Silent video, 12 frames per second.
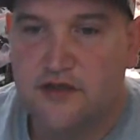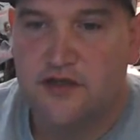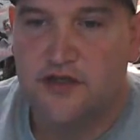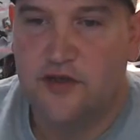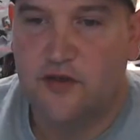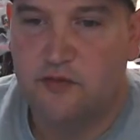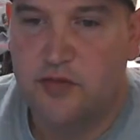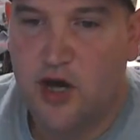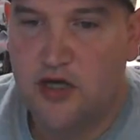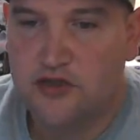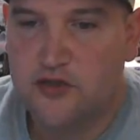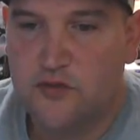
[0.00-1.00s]
Yo,
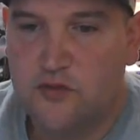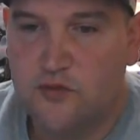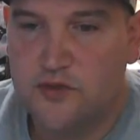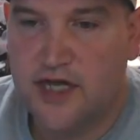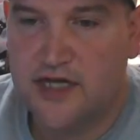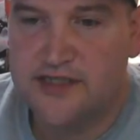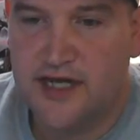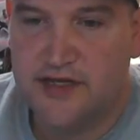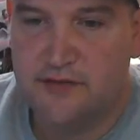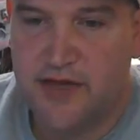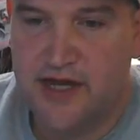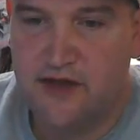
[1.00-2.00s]
partial. Gotta check
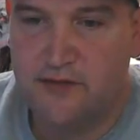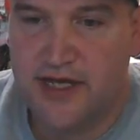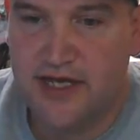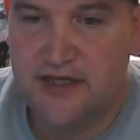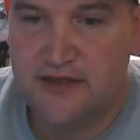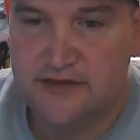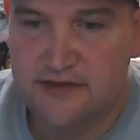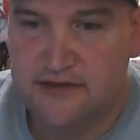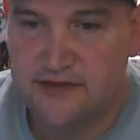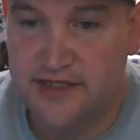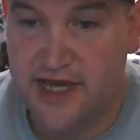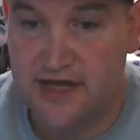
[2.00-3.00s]
your mail, man.
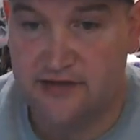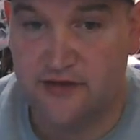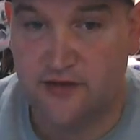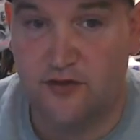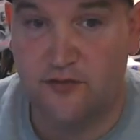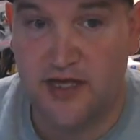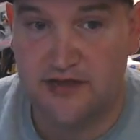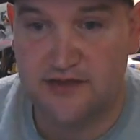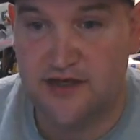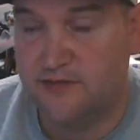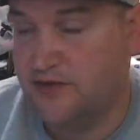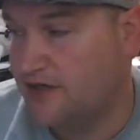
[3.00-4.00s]
Yeah, so don't mess
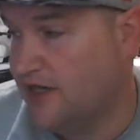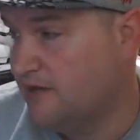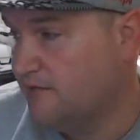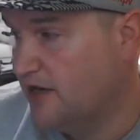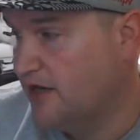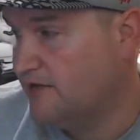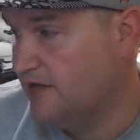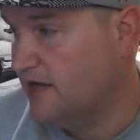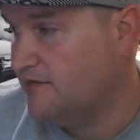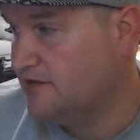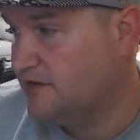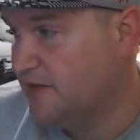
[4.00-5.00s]
up. You're damn right on
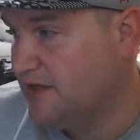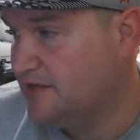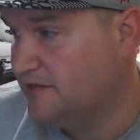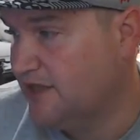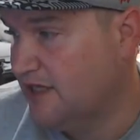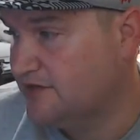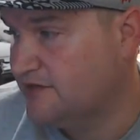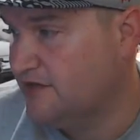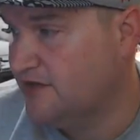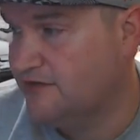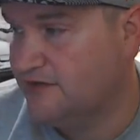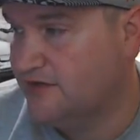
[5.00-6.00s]
that one, especially with that
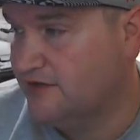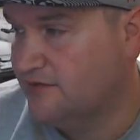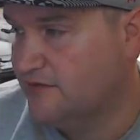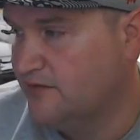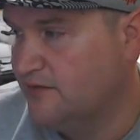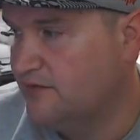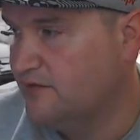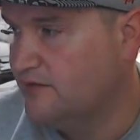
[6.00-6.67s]
snow too. Woo.